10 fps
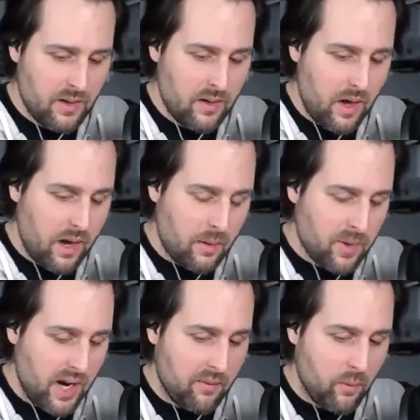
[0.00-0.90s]

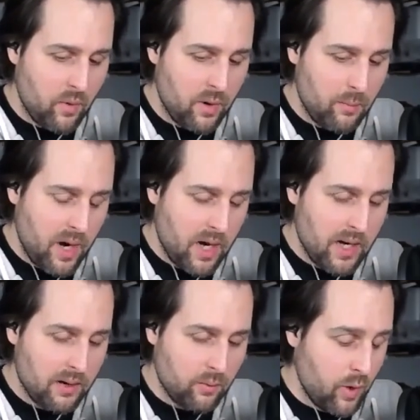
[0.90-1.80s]
But I've worn
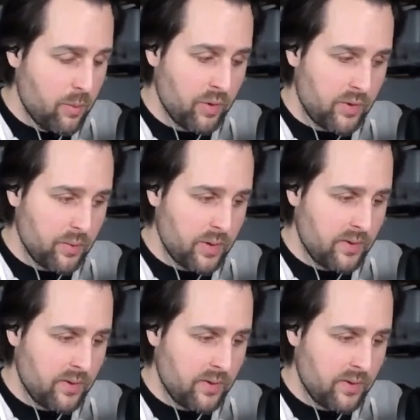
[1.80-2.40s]
my Roy boots